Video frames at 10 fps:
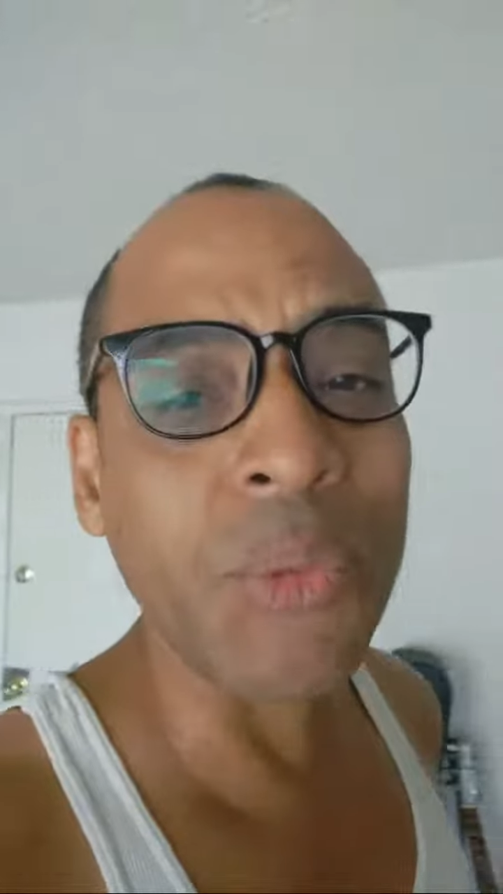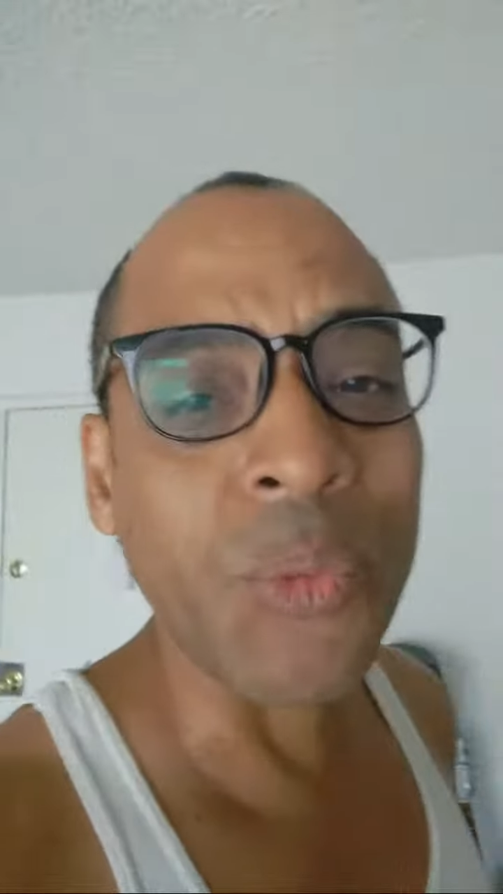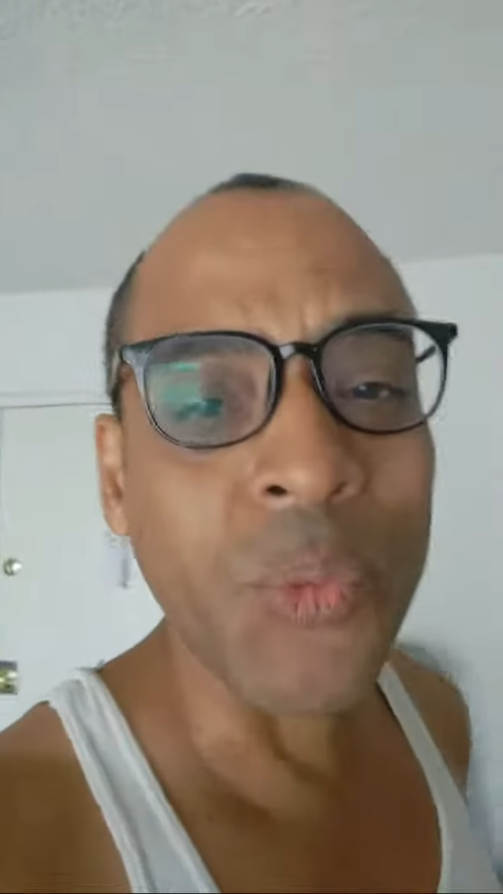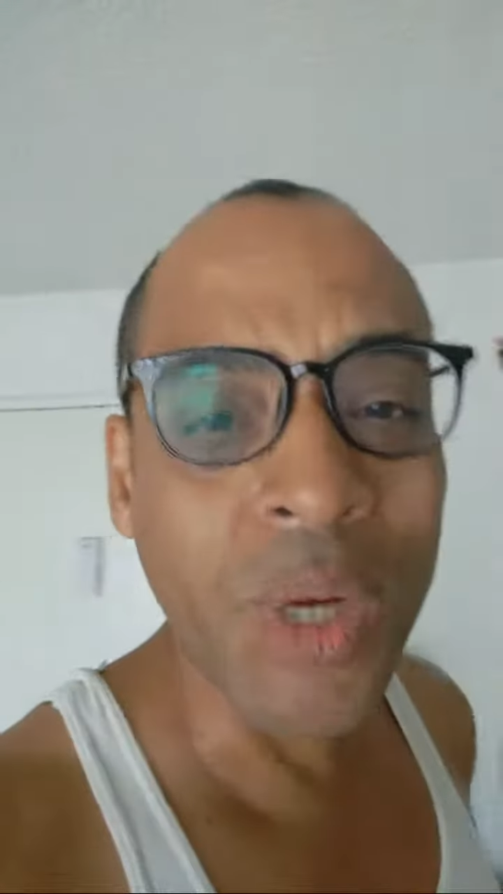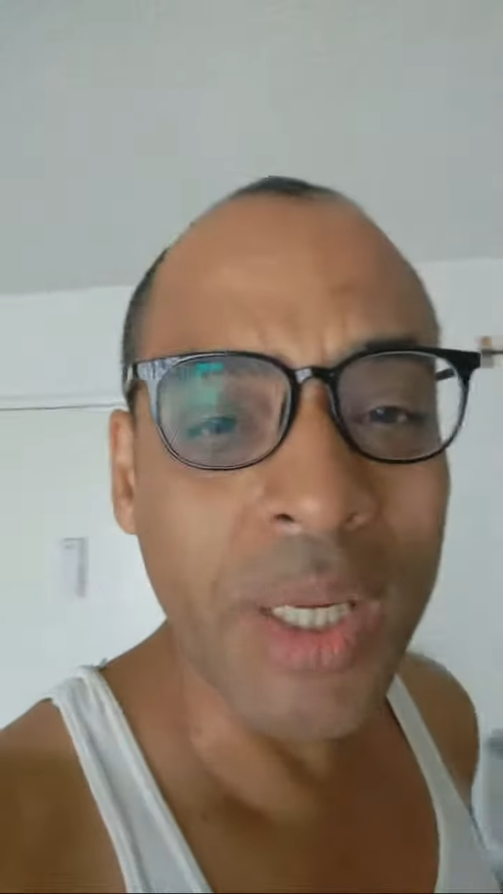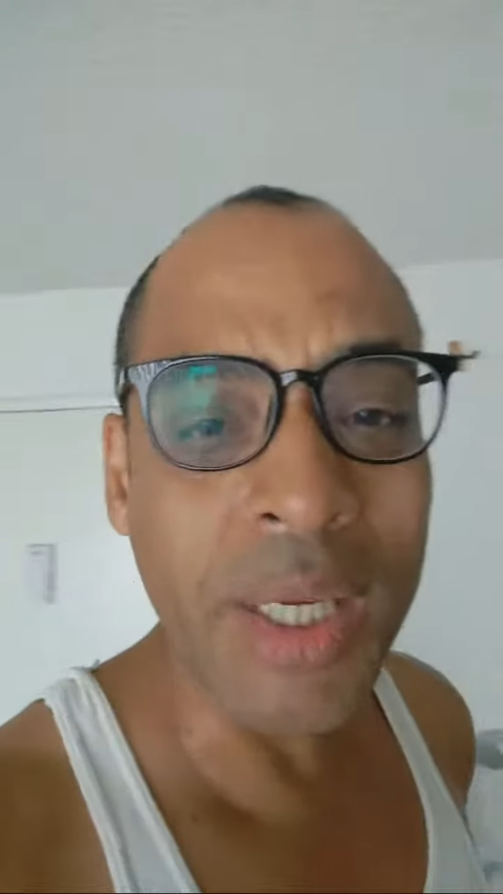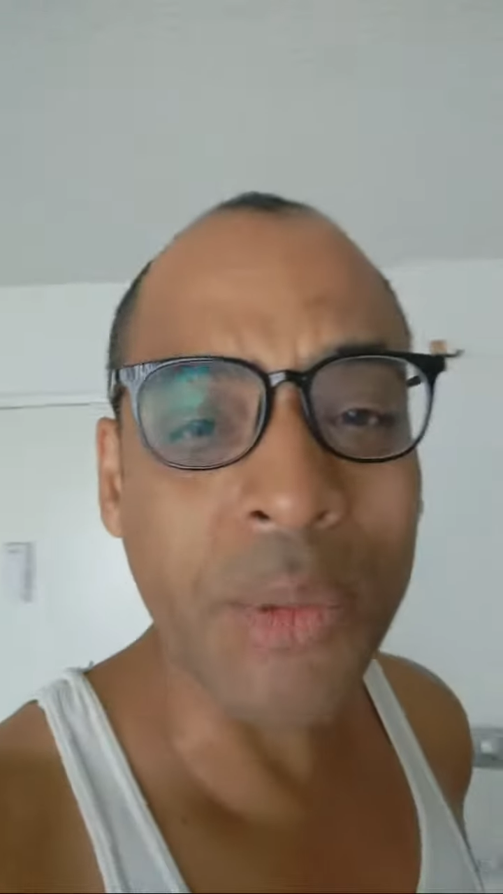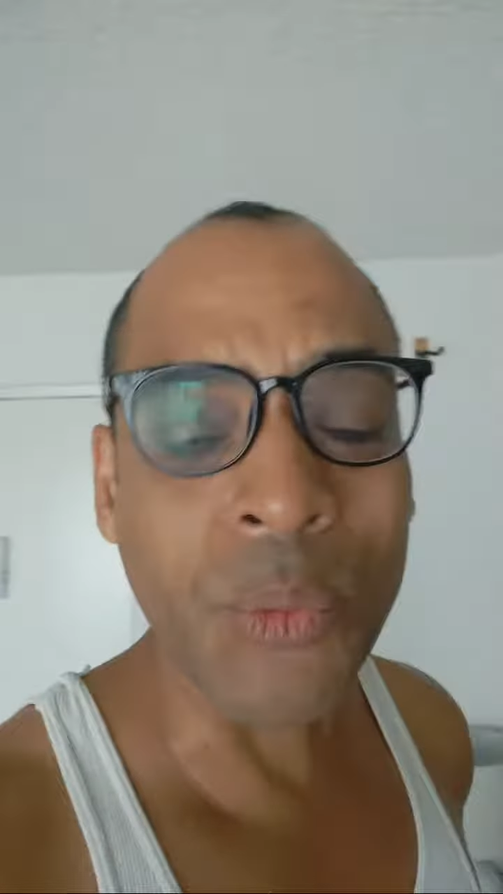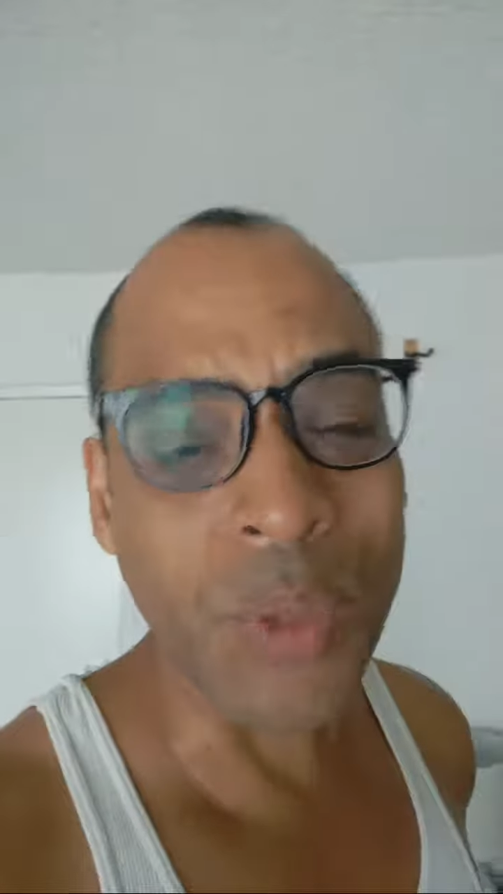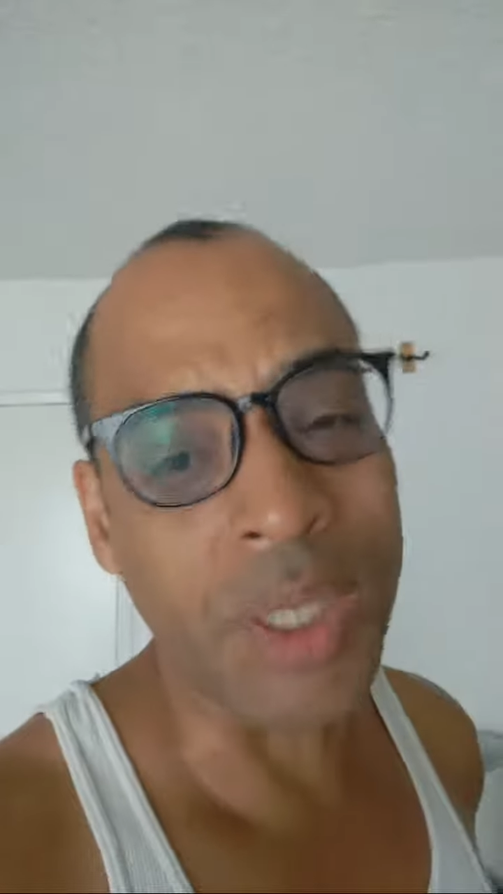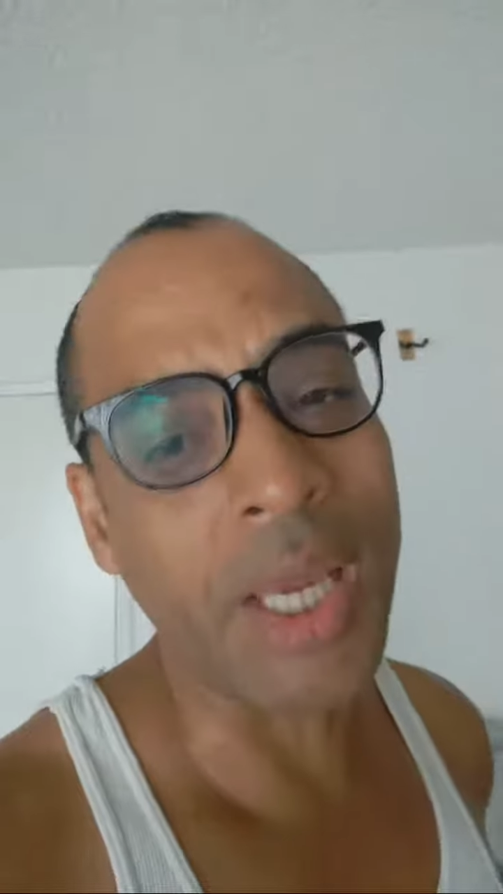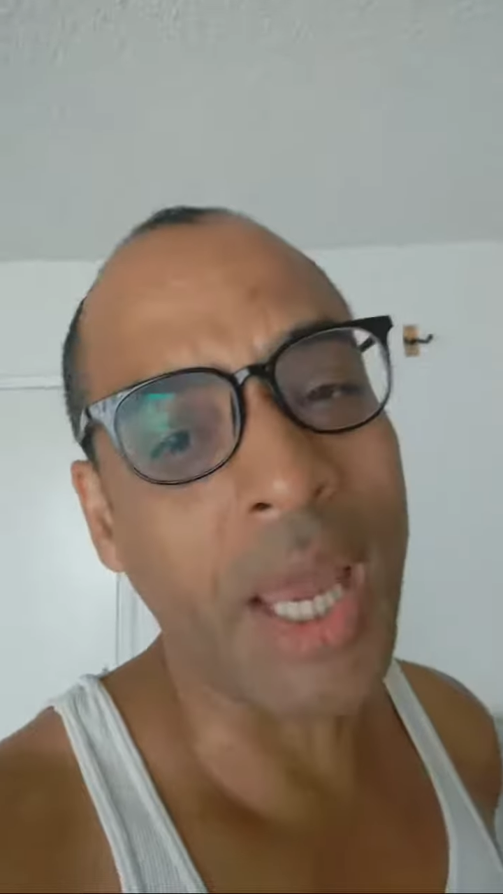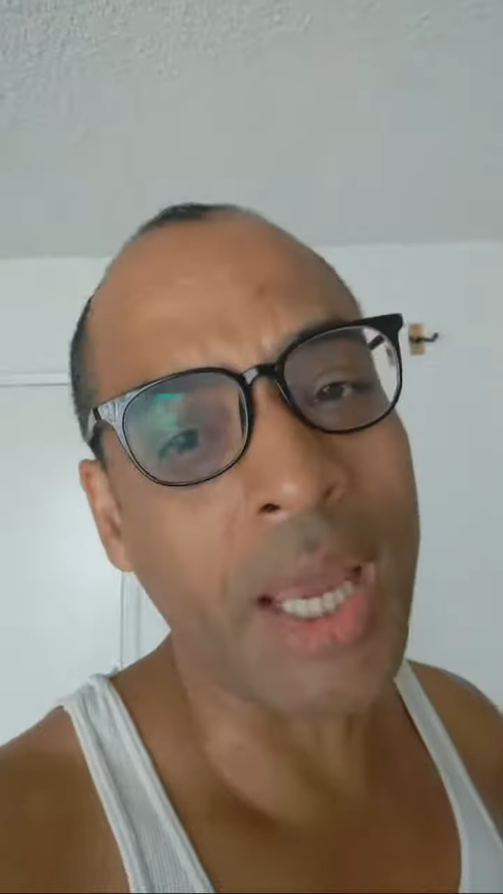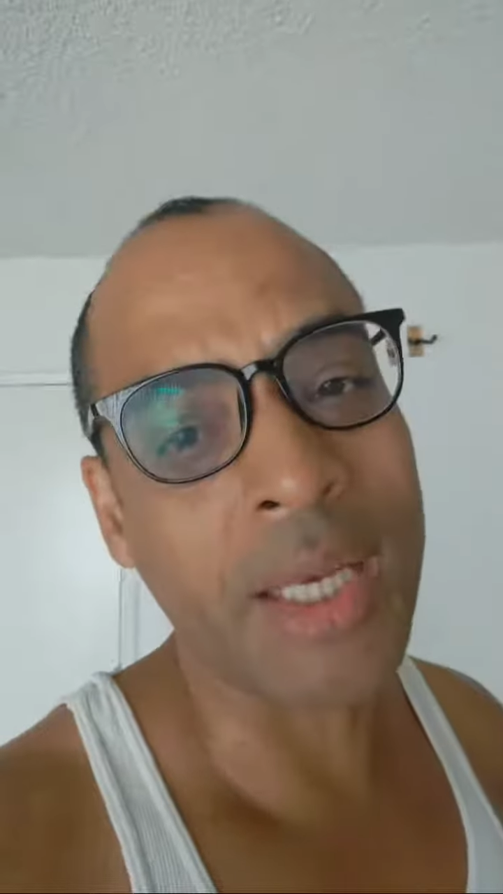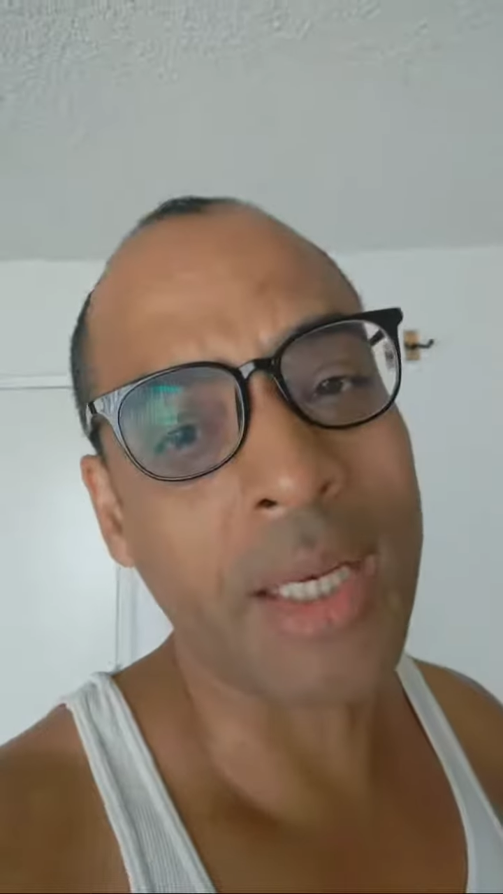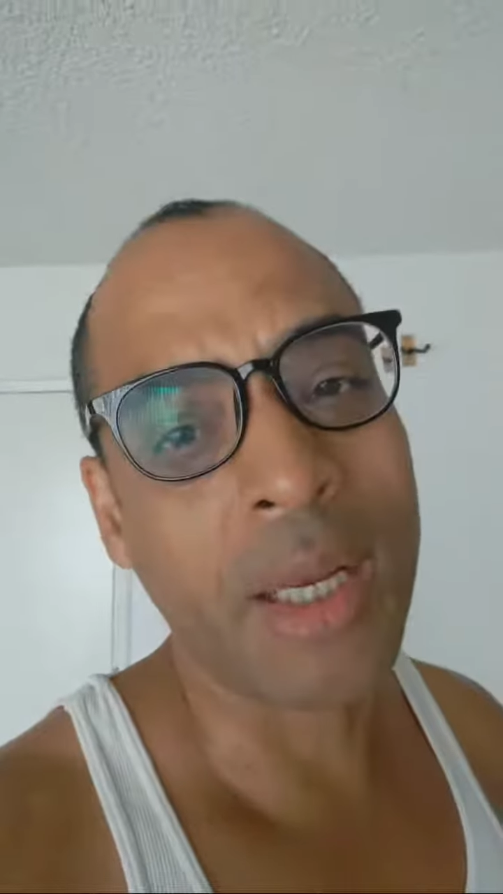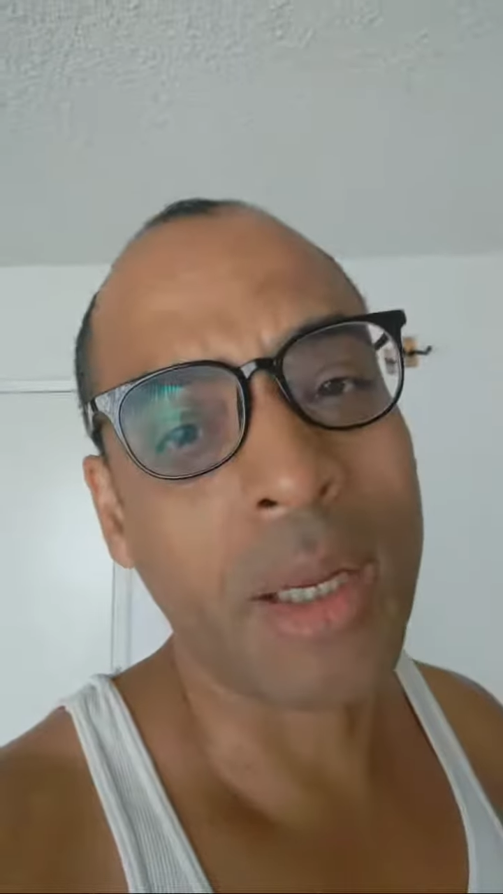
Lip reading: really, really hate